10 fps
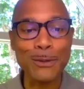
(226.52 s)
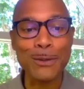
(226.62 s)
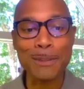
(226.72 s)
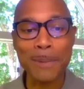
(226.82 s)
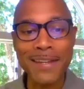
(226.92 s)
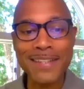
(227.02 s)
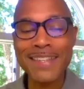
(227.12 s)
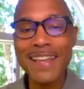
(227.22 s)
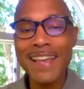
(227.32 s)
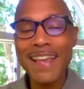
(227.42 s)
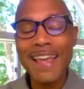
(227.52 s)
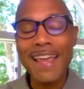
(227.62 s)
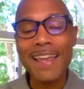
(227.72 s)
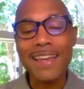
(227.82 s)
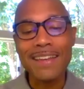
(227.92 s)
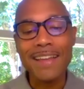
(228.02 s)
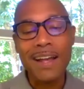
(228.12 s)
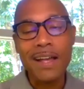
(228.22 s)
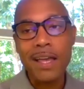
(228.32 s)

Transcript: space. And uh,